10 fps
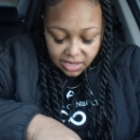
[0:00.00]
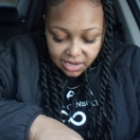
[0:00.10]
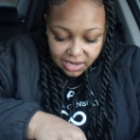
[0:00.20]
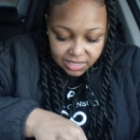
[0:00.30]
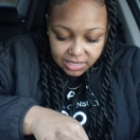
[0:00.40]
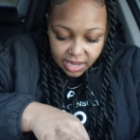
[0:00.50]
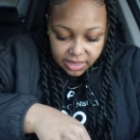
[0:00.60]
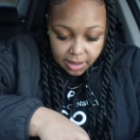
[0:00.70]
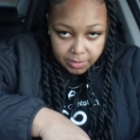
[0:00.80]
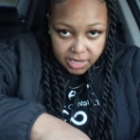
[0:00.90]
And it's not
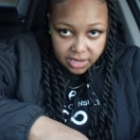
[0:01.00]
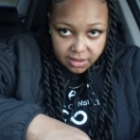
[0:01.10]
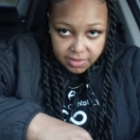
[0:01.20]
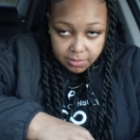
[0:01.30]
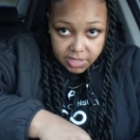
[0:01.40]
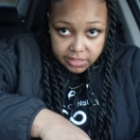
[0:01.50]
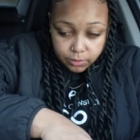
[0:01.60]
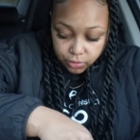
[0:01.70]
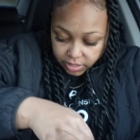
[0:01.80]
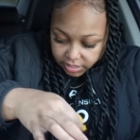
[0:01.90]
that many of them this
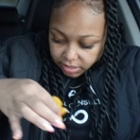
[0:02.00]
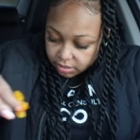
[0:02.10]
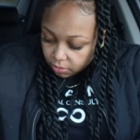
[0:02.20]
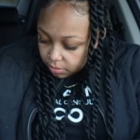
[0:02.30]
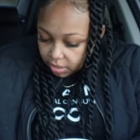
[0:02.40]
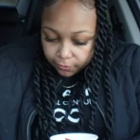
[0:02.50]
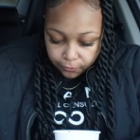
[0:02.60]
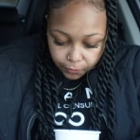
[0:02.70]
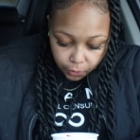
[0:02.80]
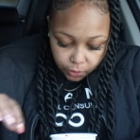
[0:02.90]
morning. It's only
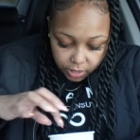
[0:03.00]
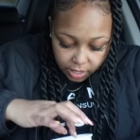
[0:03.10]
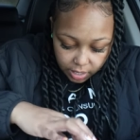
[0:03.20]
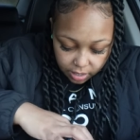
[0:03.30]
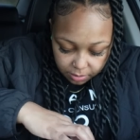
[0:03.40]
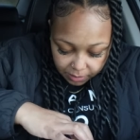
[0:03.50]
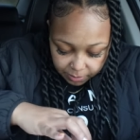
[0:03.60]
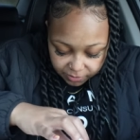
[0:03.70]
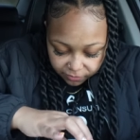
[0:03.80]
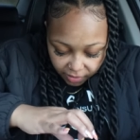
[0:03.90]
four,
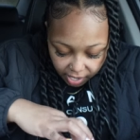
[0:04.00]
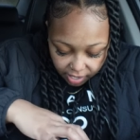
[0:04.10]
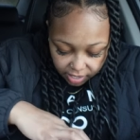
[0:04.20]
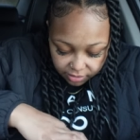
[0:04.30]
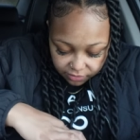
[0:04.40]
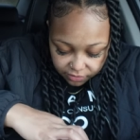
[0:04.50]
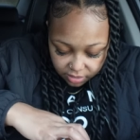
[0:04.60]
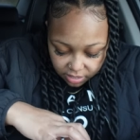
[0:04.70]
maybe five.